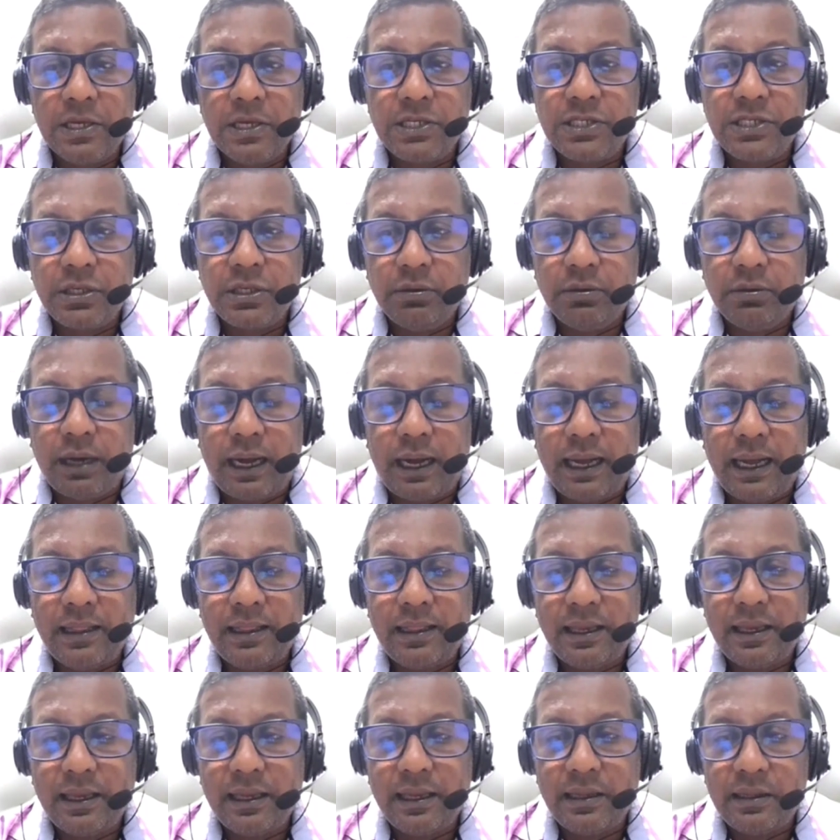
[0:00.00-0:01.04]
So I
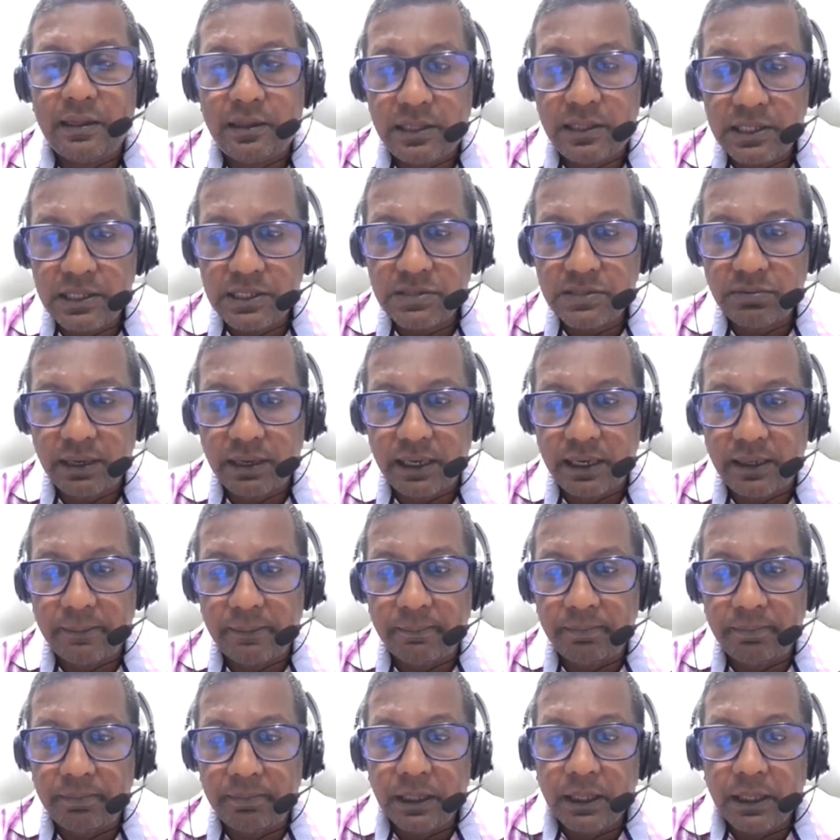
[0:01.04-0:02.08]
think in this way,
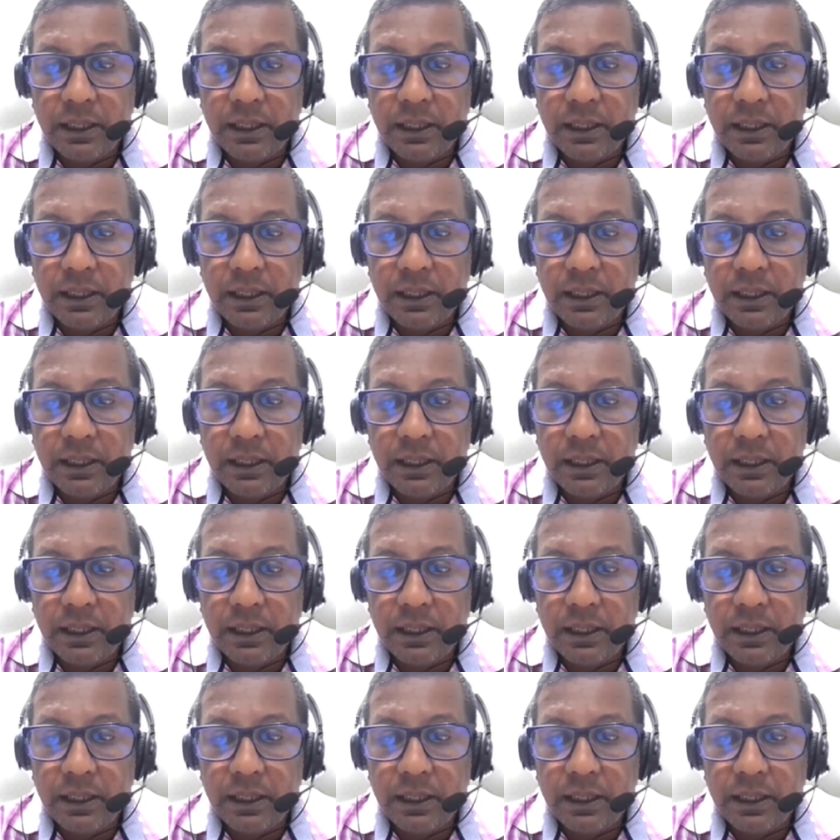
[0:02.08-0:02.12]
